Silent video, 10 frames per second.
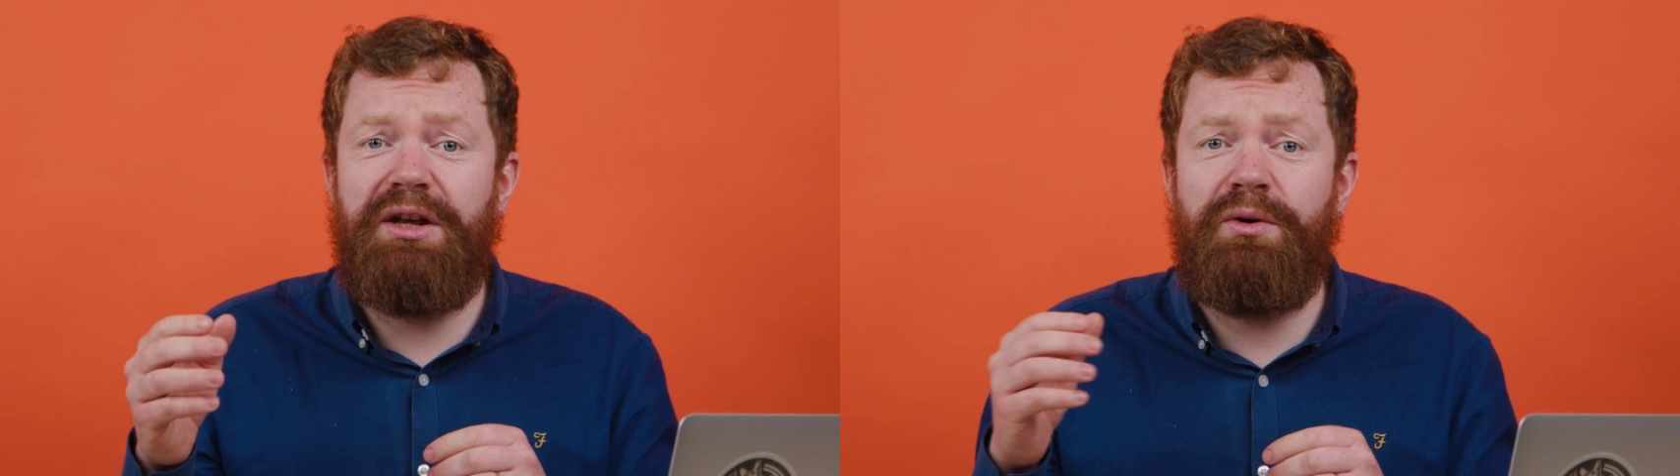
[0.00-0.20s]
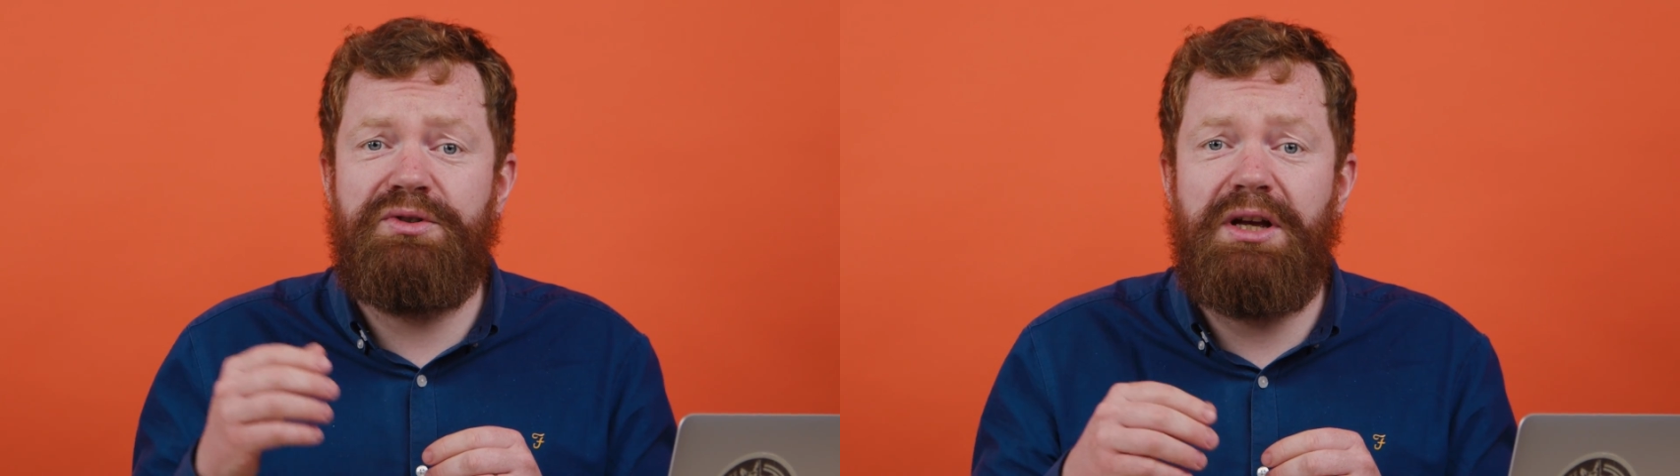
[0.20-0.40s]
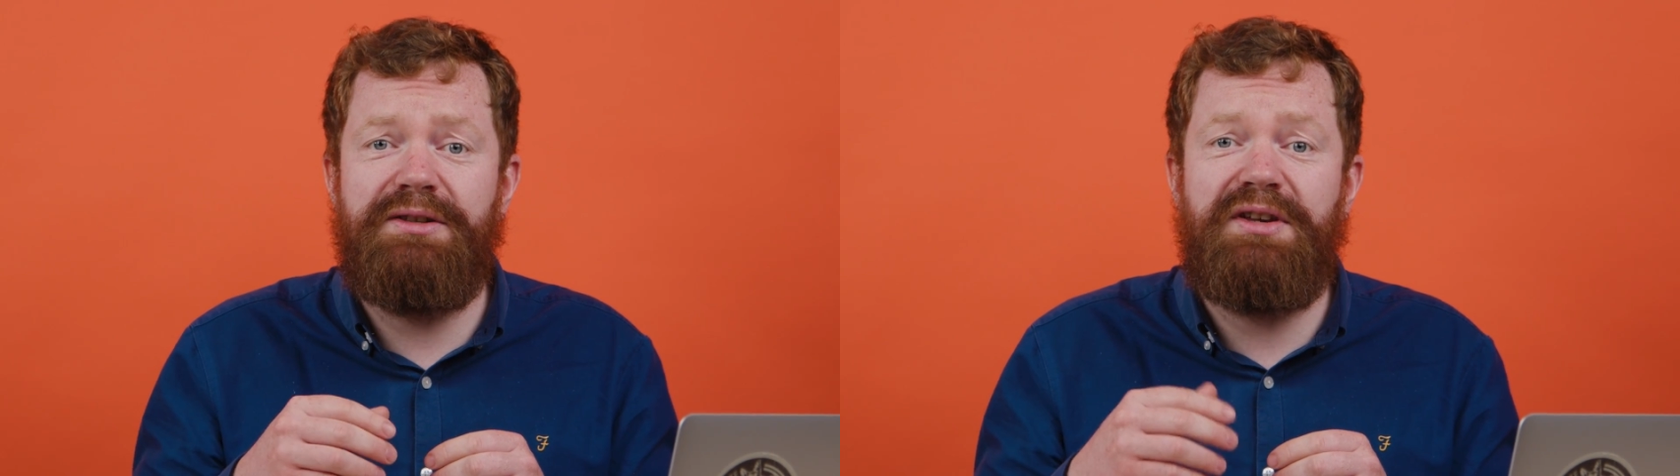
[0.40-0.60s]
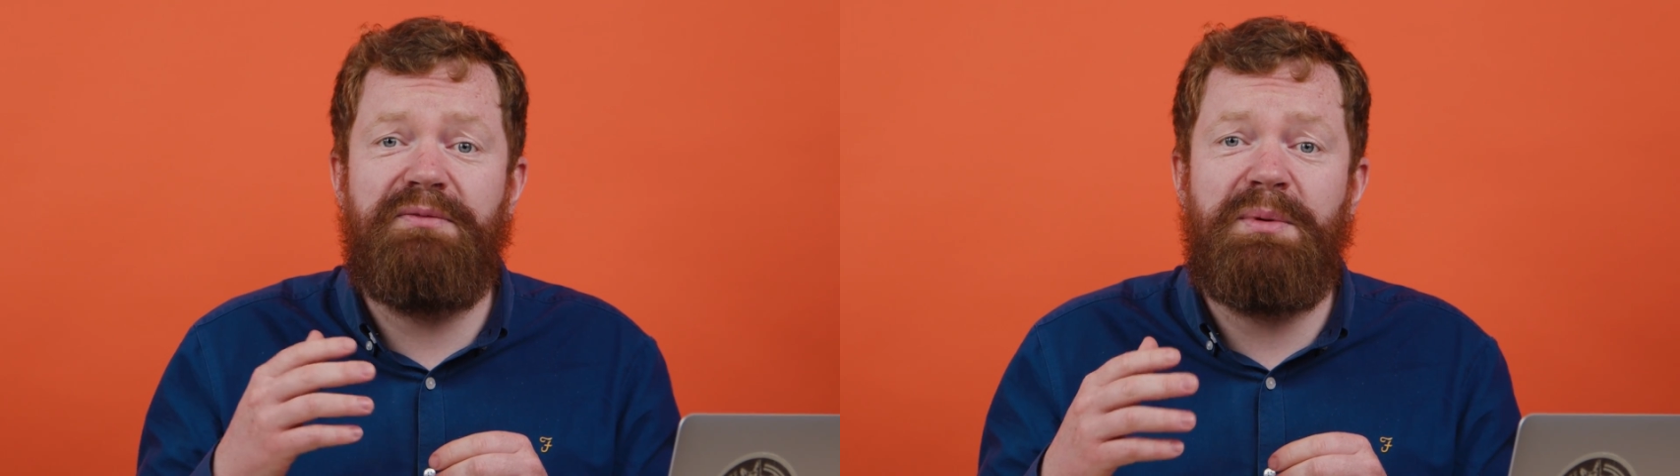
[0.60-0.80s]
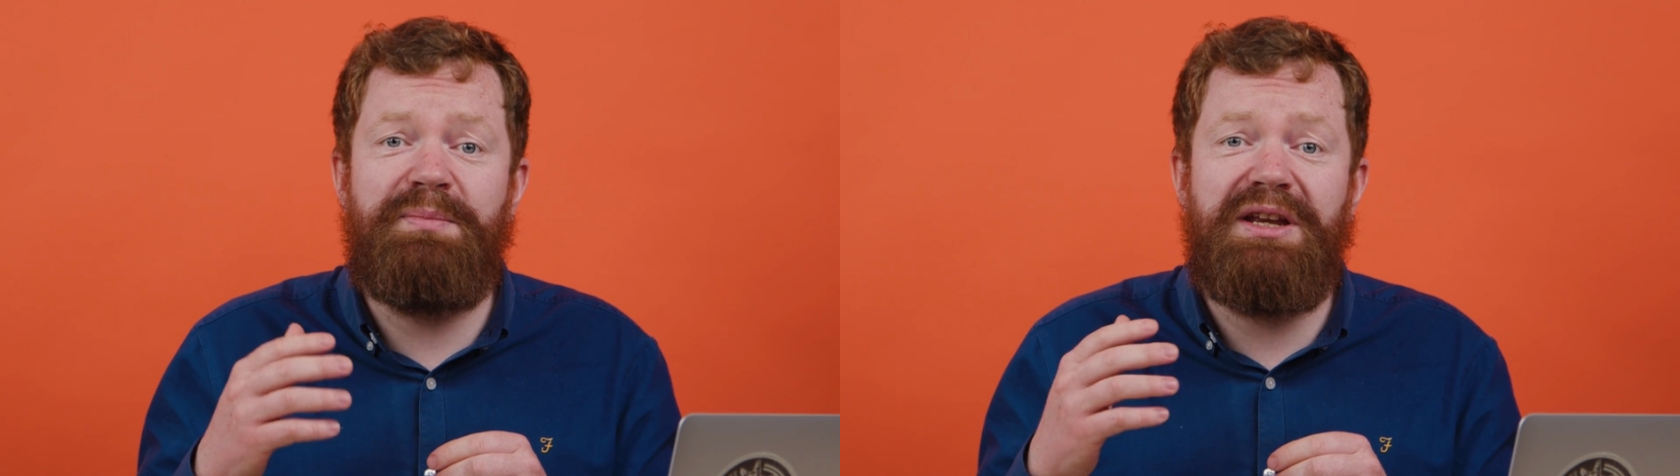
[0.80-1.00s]
hotels, have
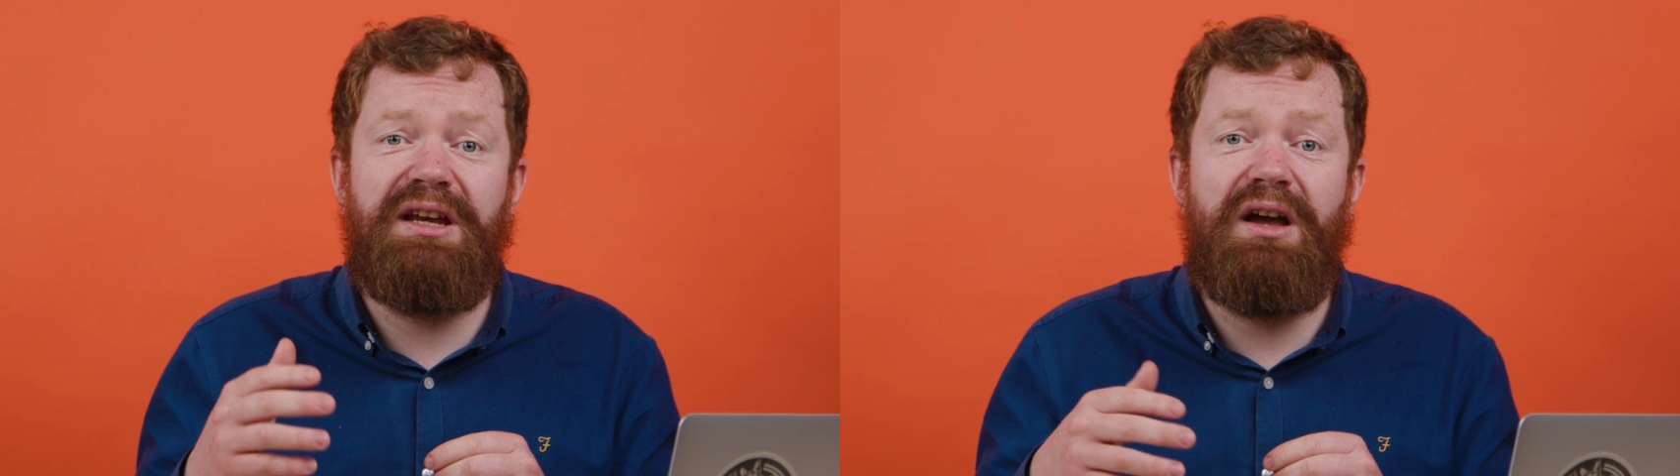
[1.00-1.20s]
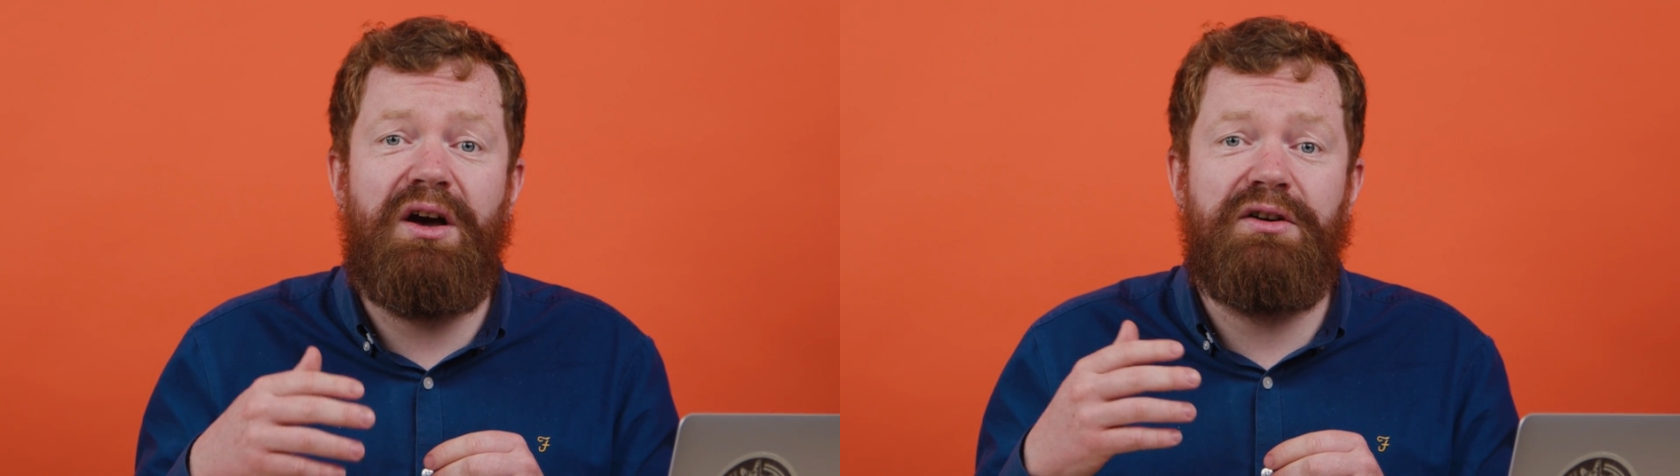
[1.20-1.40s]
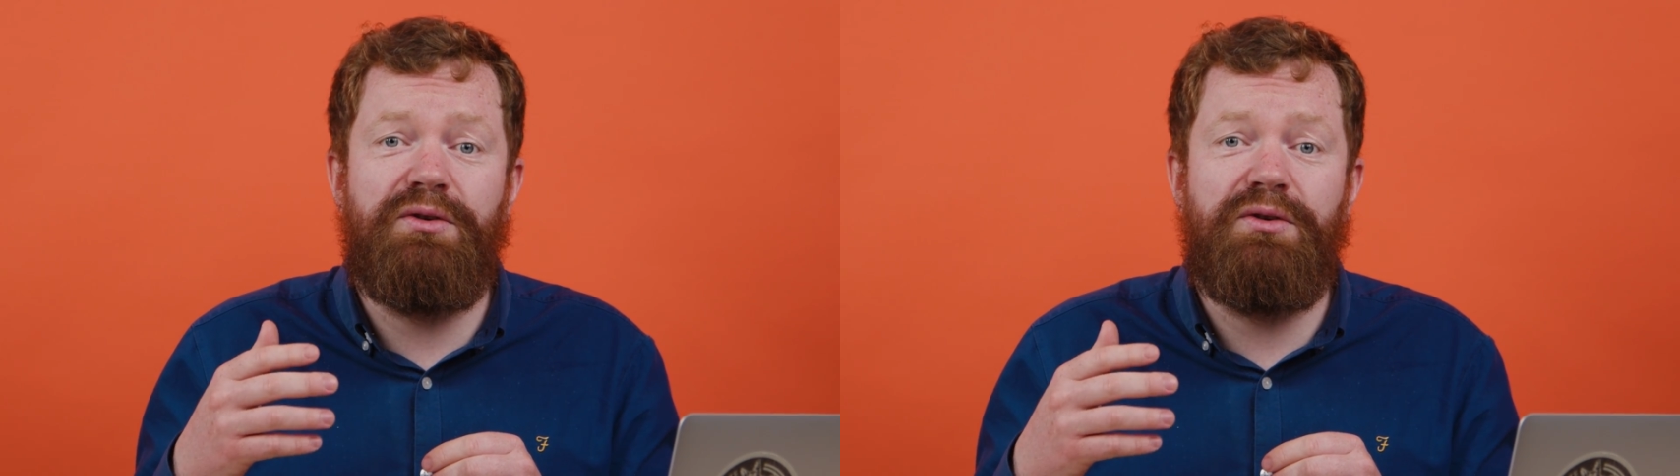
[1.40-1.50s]
been bidding on